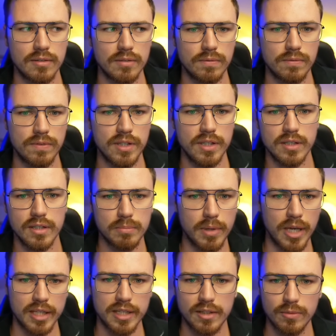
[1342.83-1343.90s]
fiat
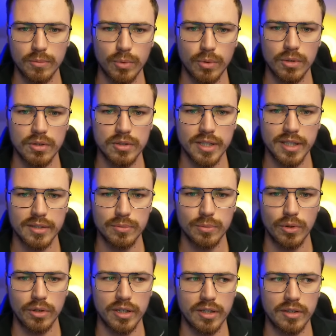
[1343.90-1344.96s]
banking world and
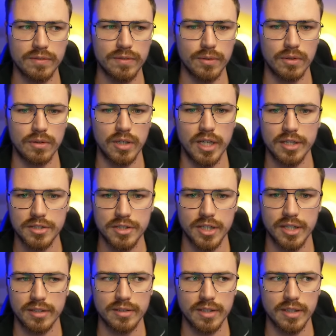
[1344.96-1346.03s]
working for
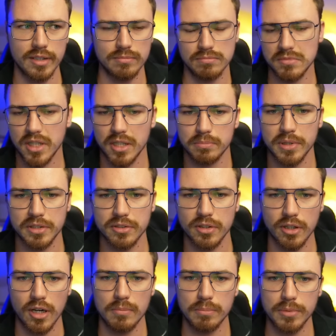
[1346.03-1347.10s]
Unchained, Bitcoin
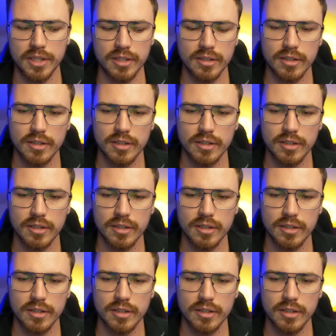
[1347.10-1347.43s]
company?